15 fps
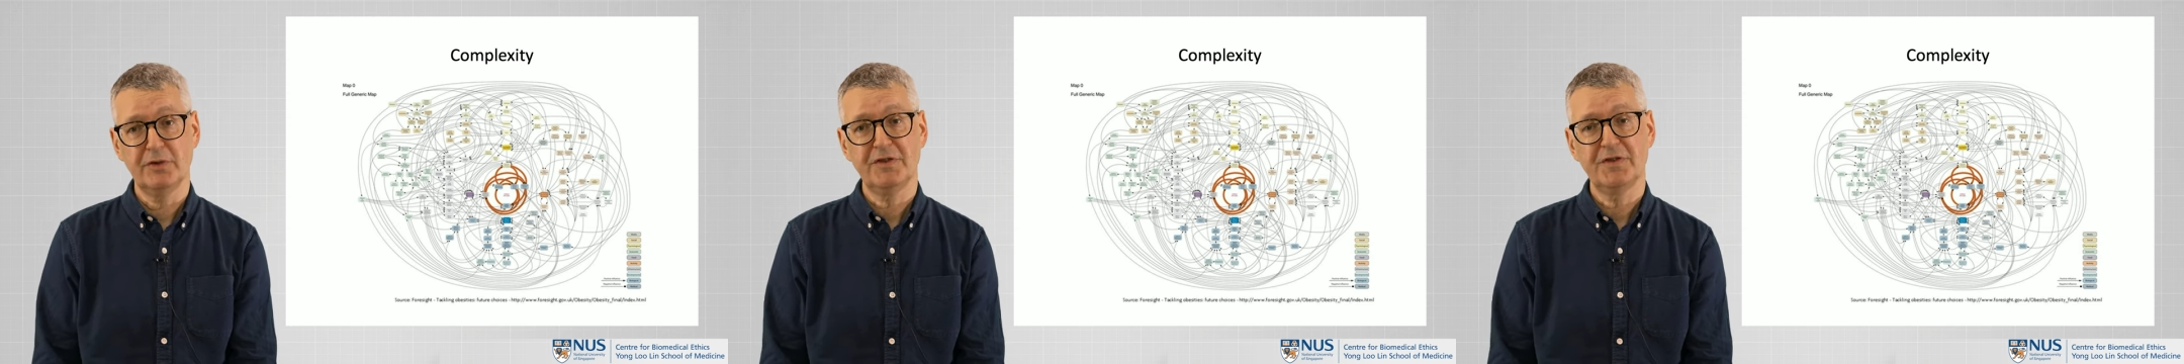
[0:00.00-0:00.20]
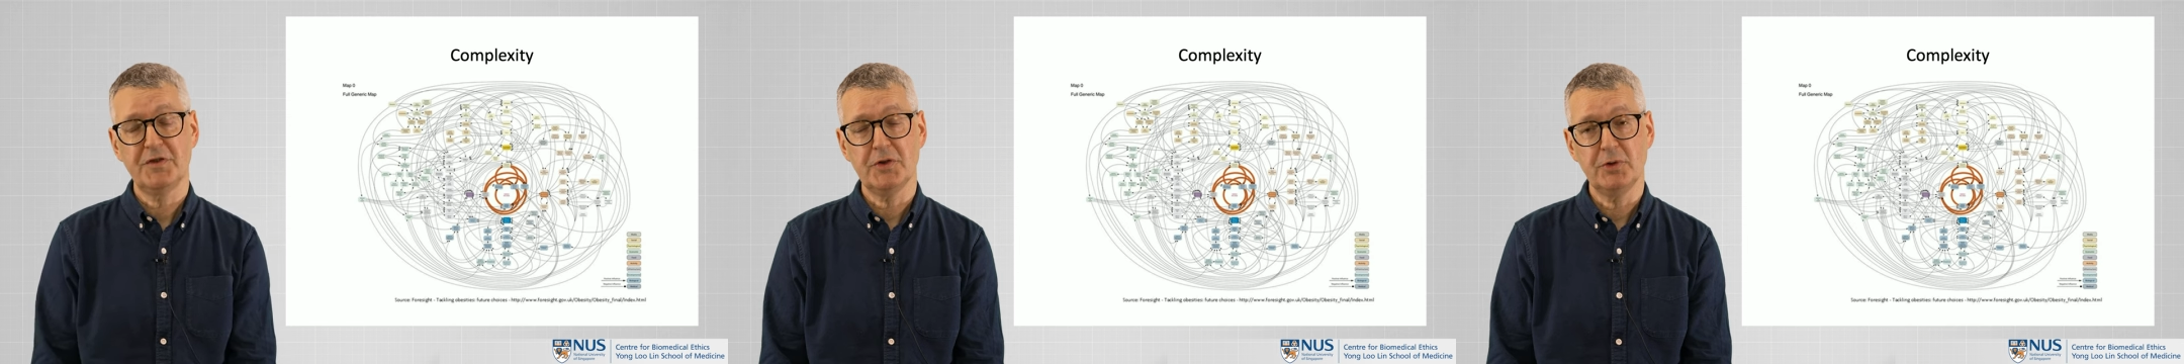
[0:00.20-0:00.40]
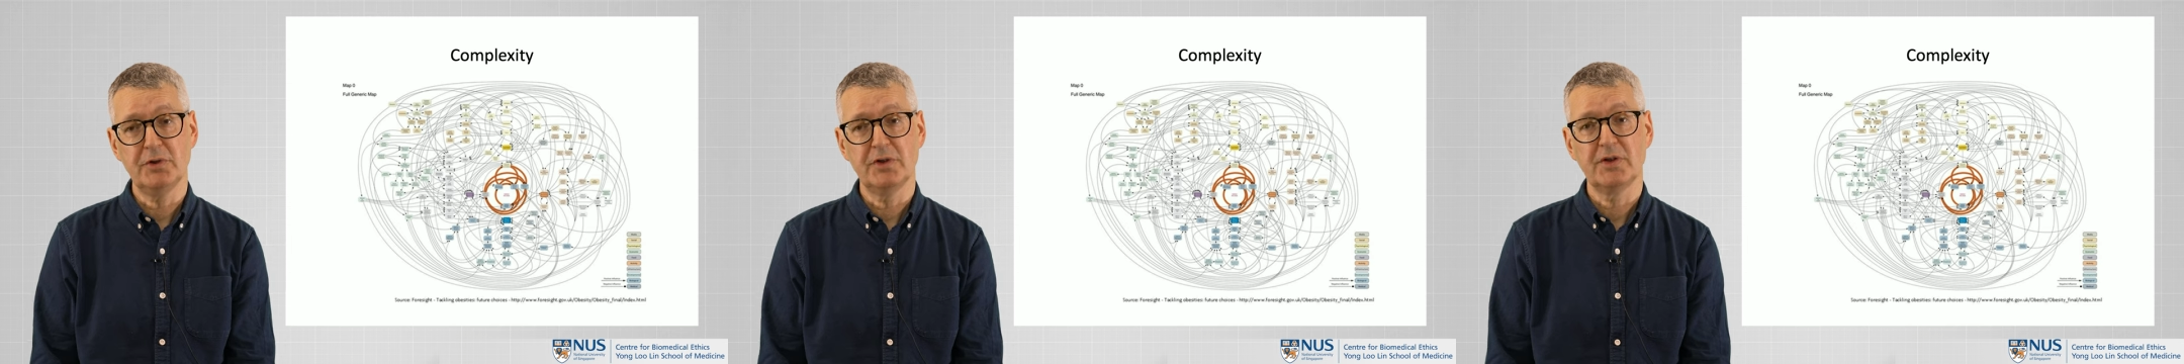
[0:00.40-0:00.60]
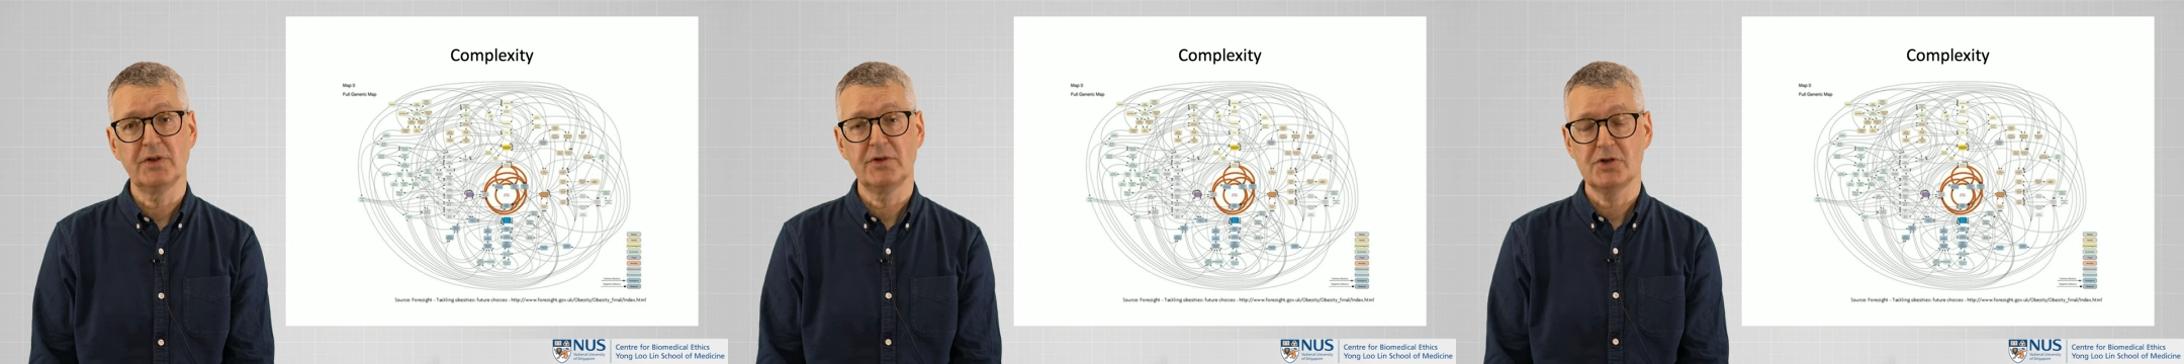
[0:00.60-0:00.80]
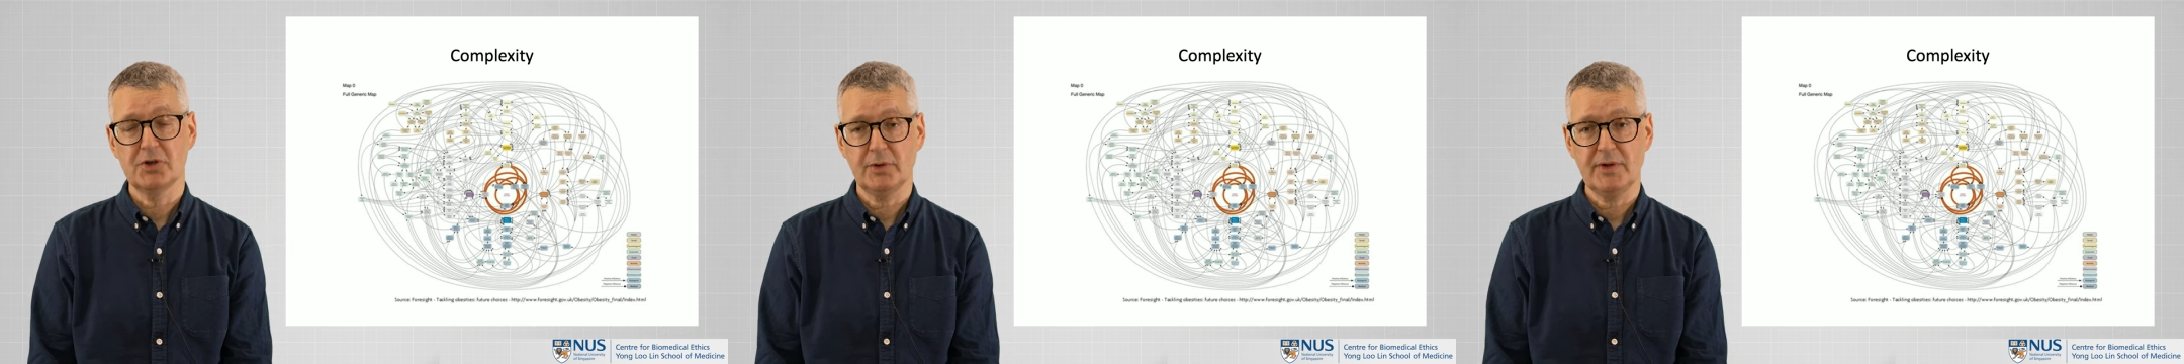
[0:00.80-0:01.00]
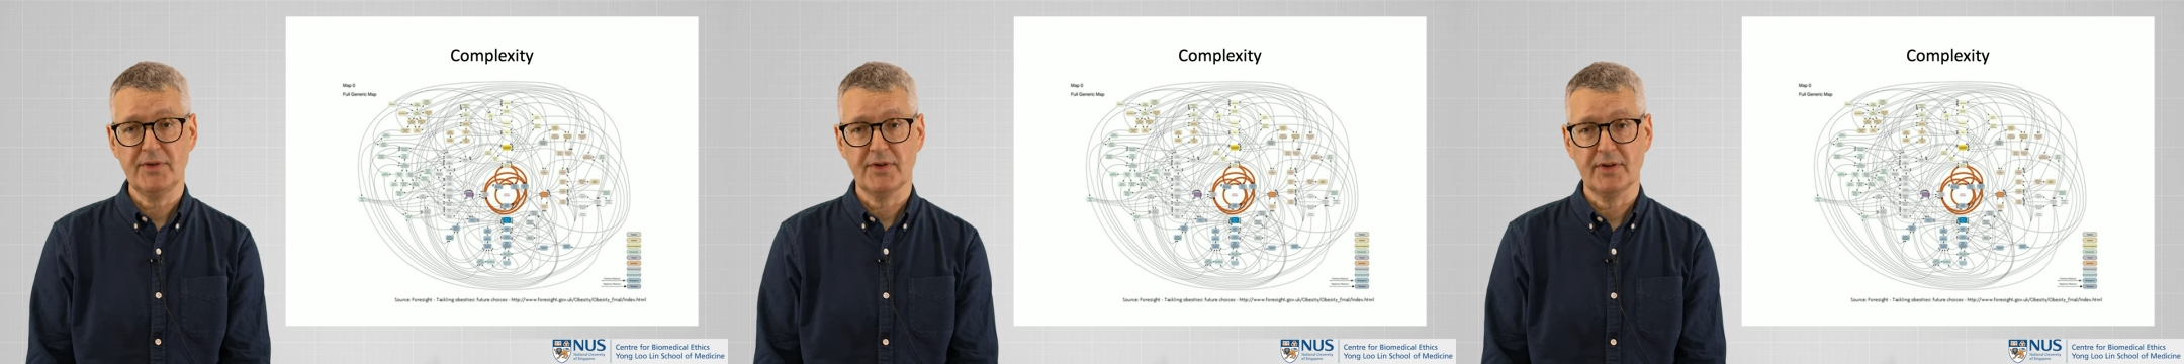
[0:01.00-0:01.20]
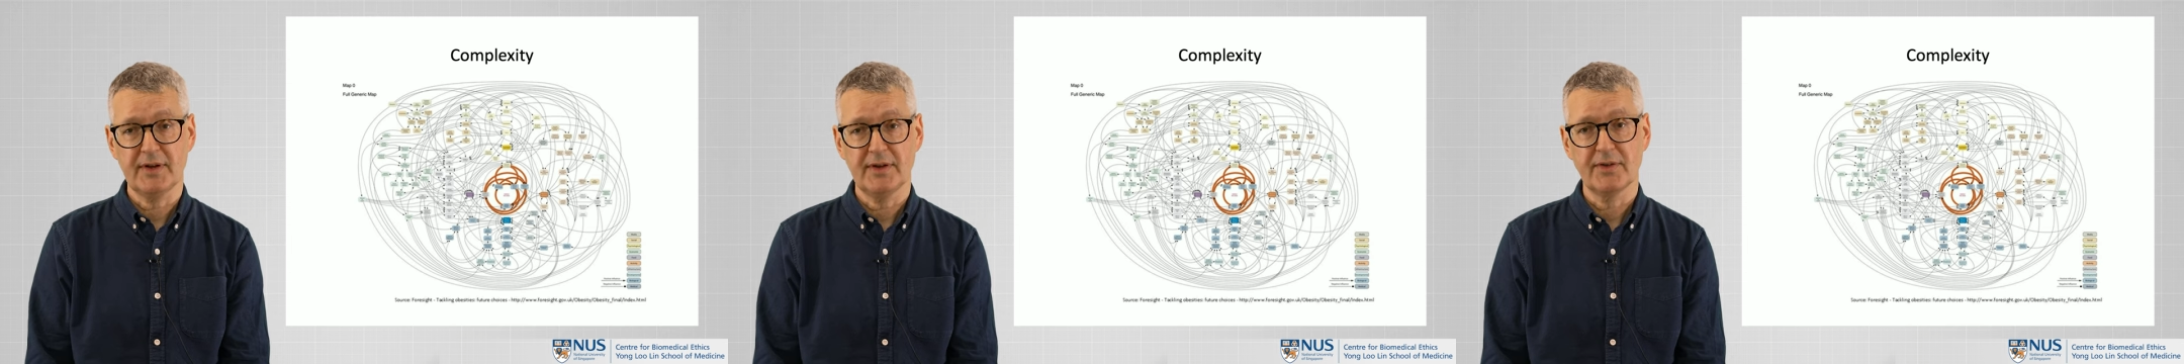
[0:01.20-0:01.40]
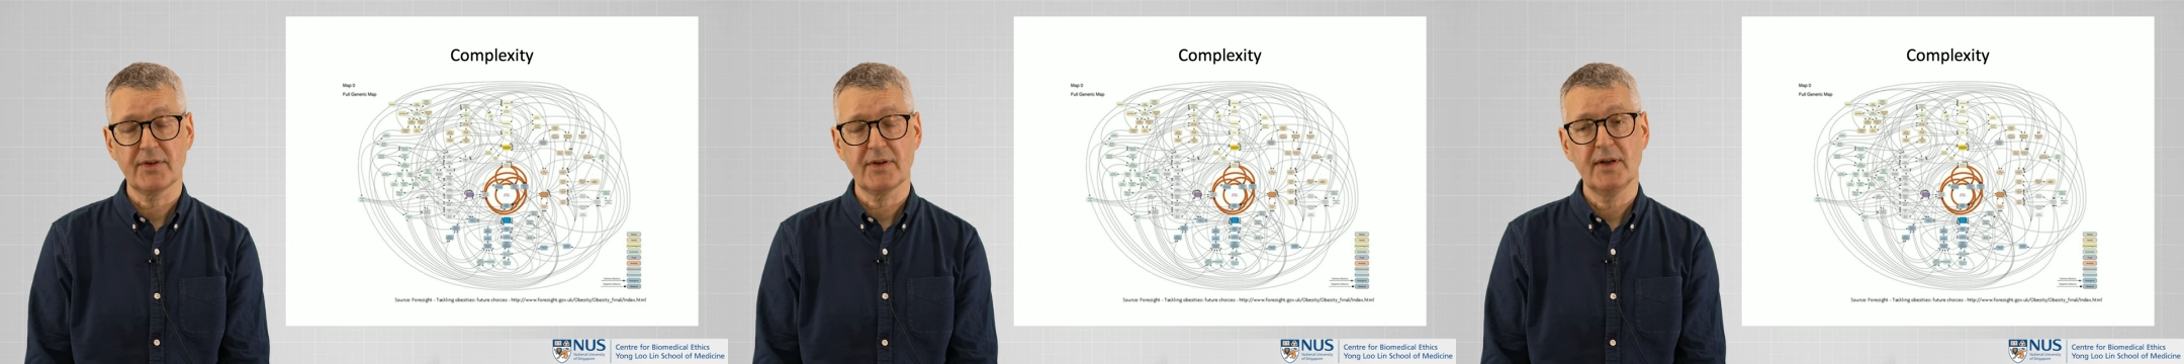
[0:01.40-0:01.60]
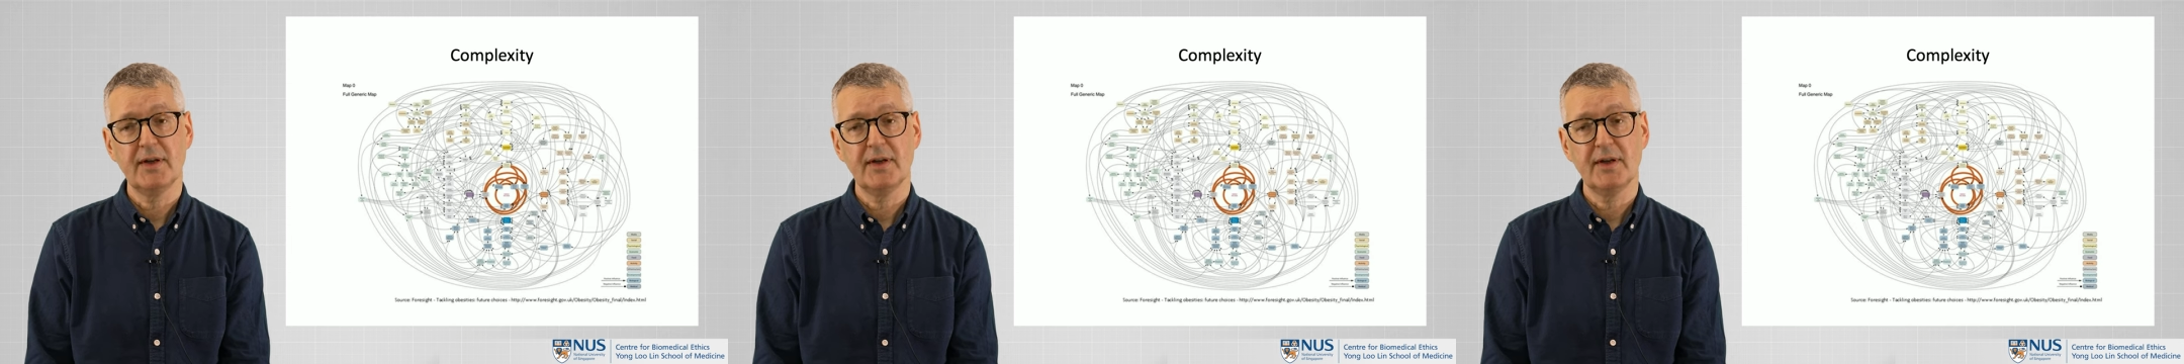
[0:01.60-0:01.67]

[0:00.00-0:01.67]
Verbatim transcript: food choices